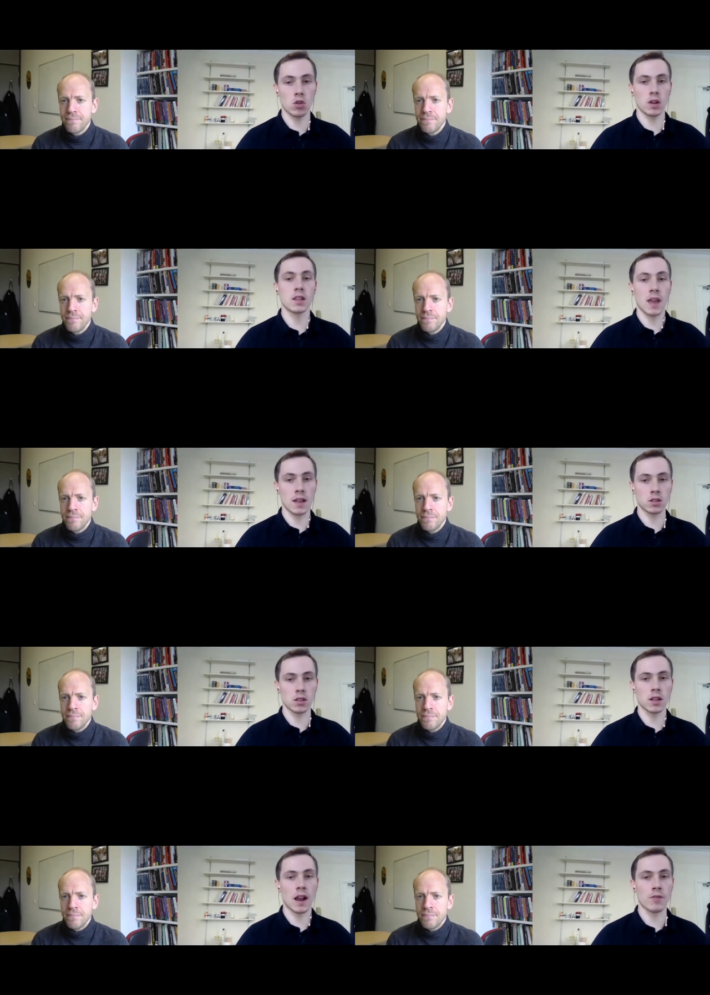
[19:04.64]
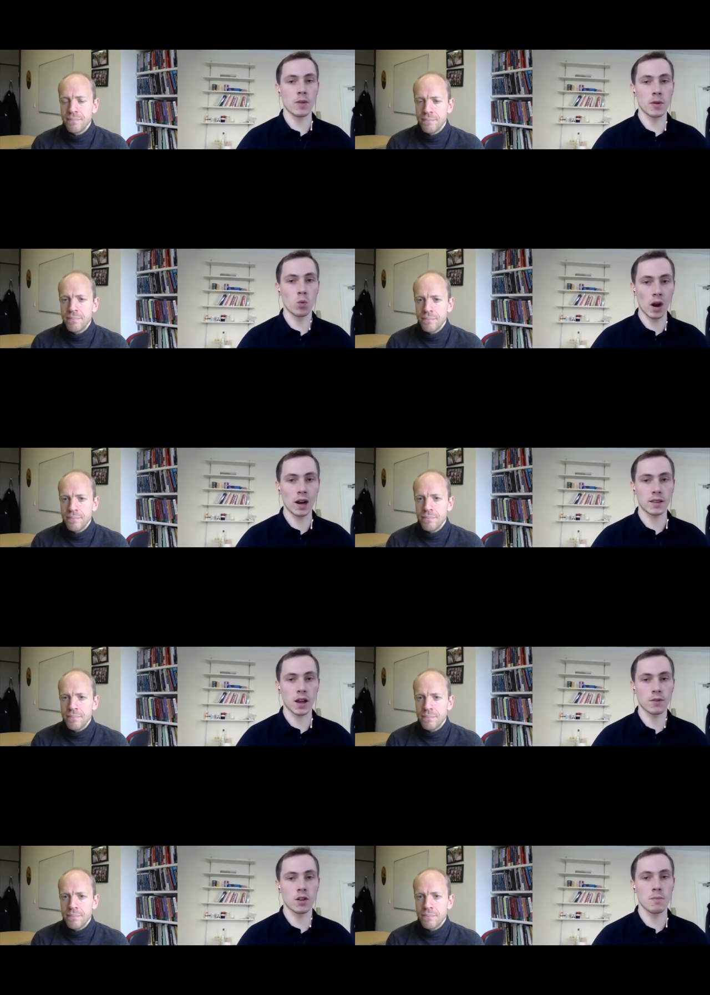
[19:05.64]
Speaker 1: good intentions and have they been willing to
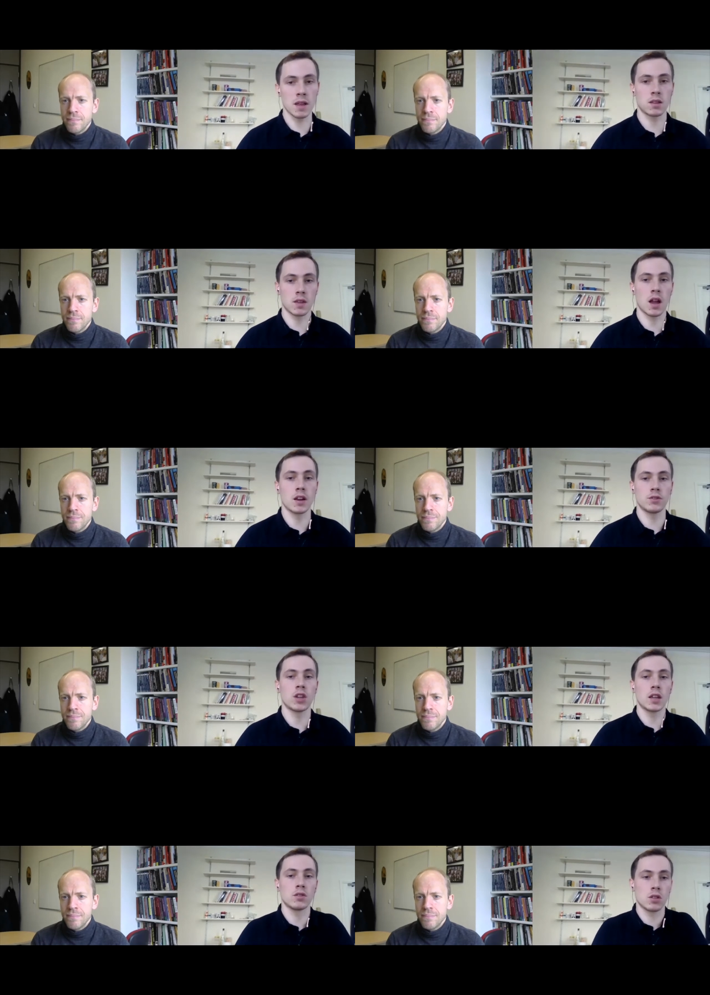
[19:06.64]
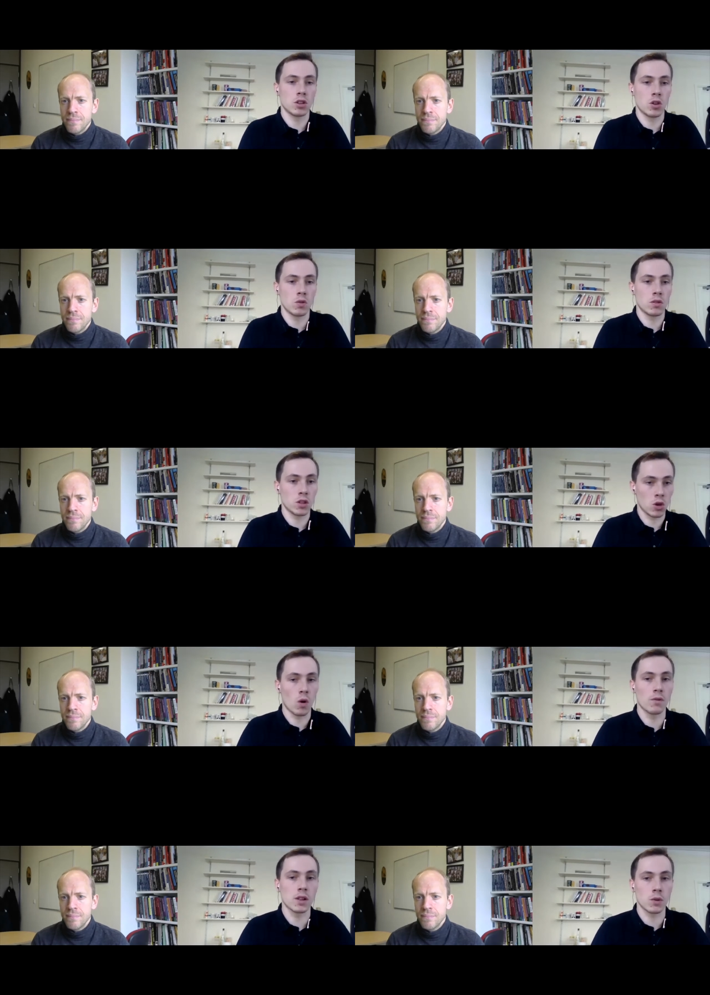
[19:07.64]
kind of commit to the kind of change that you that
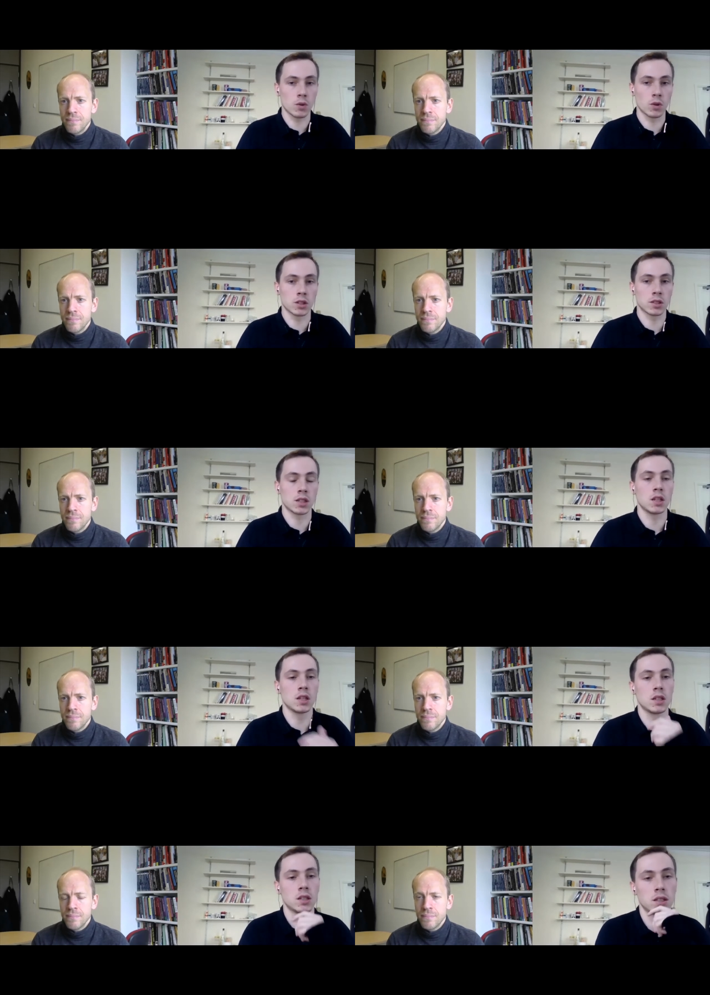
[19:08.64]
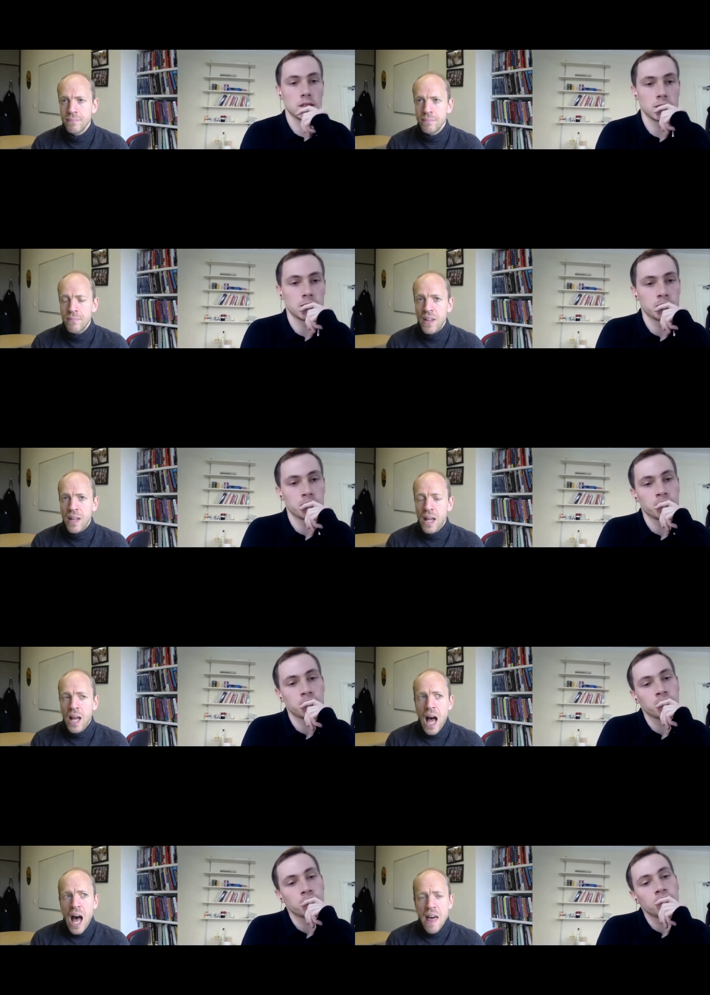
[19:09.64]
you obviously would want to see
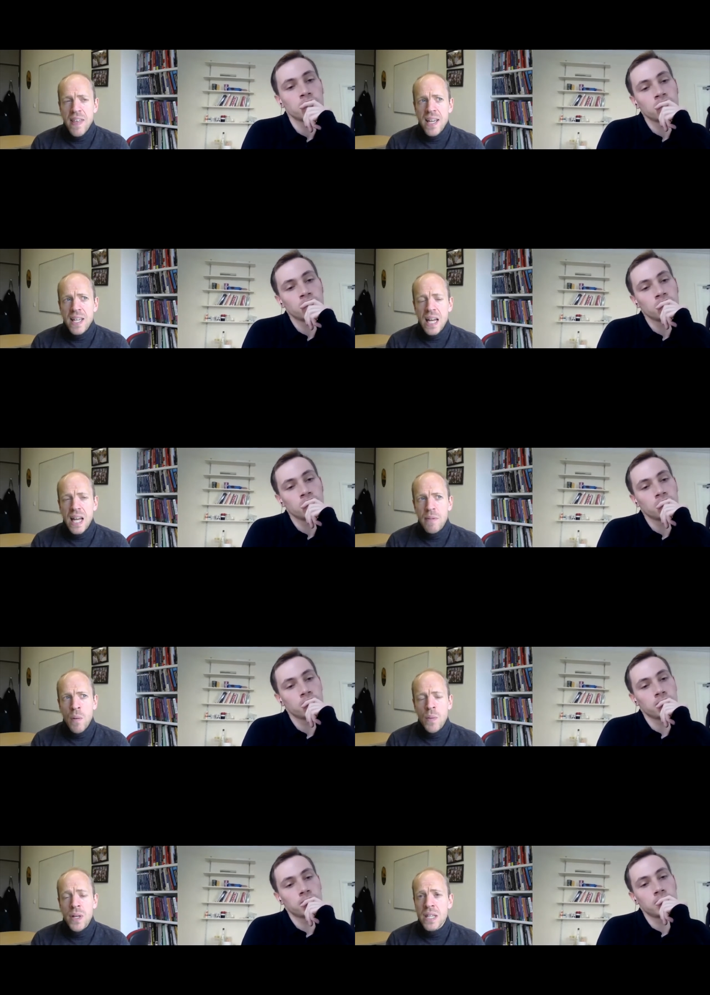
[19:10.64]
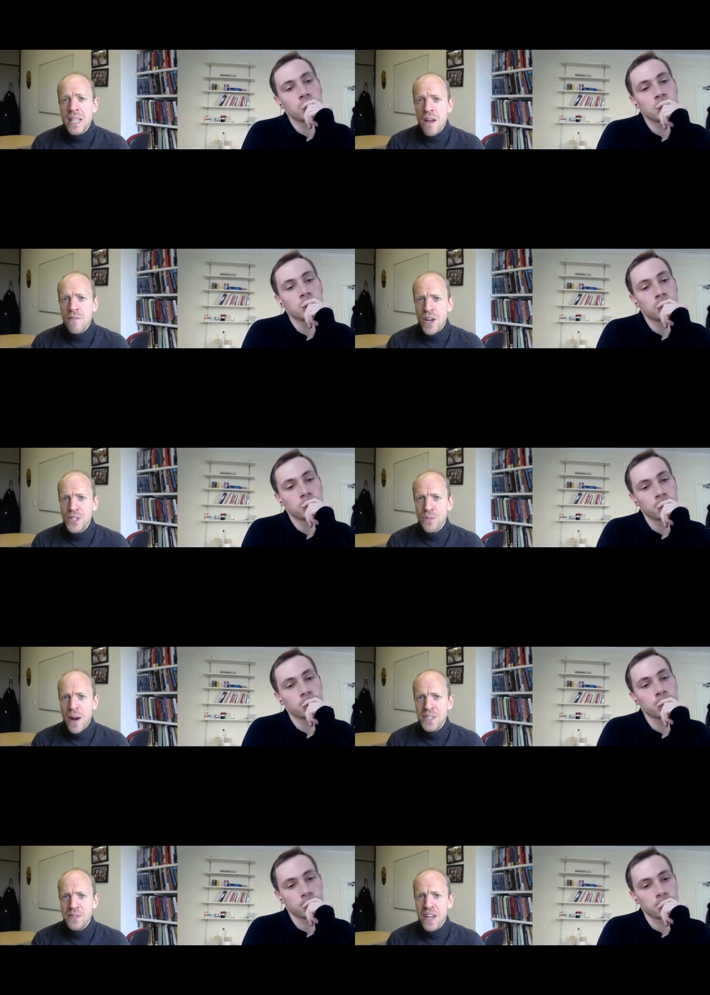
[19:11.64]
Speaker 2: i think i mean i work with a diverse
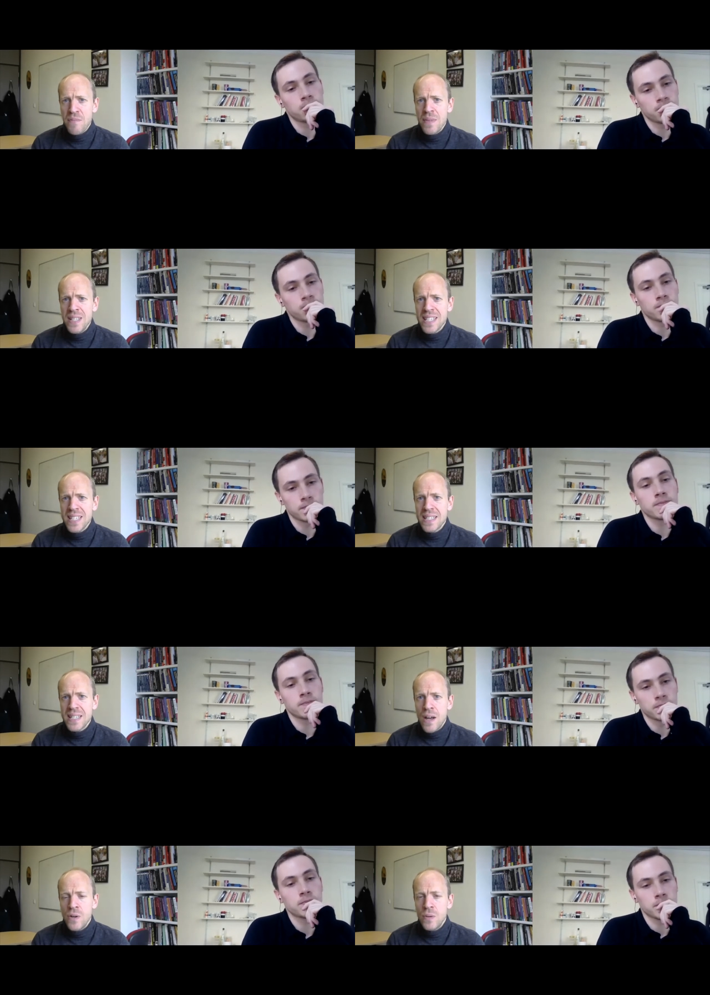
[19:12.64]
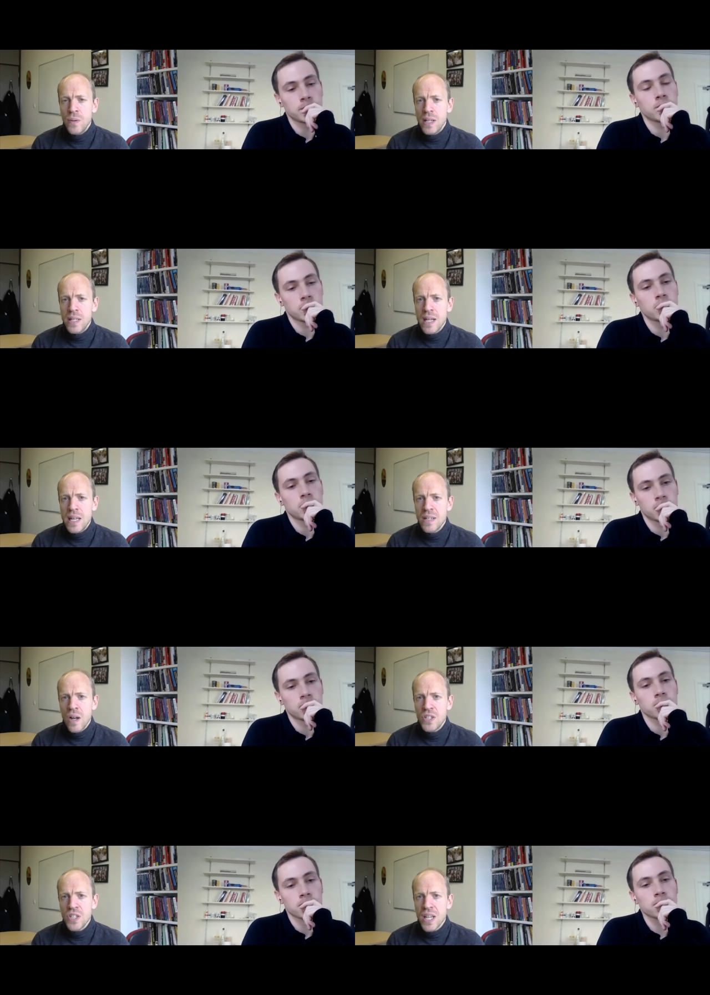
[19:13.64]
range of governments so it's it's
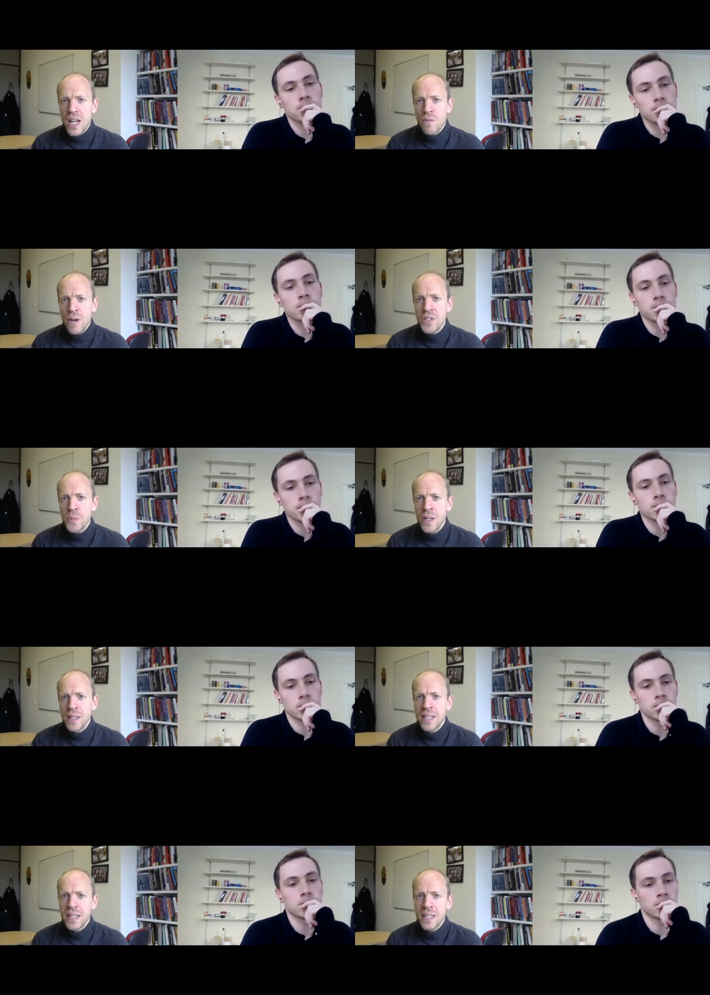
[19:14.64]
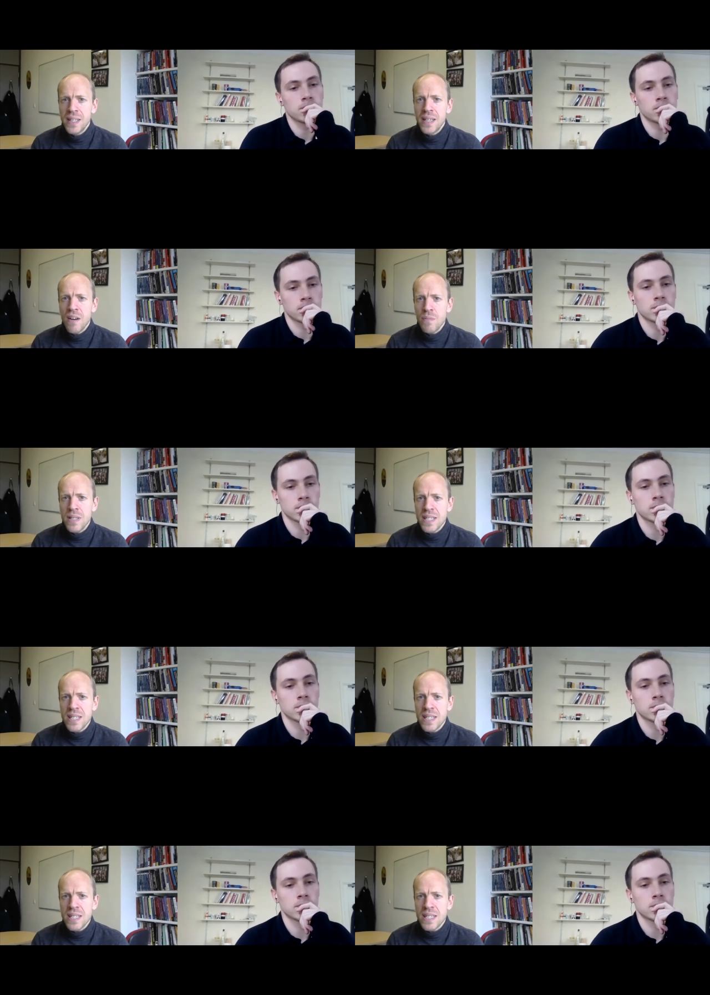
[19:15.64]
not just kind of rich world governments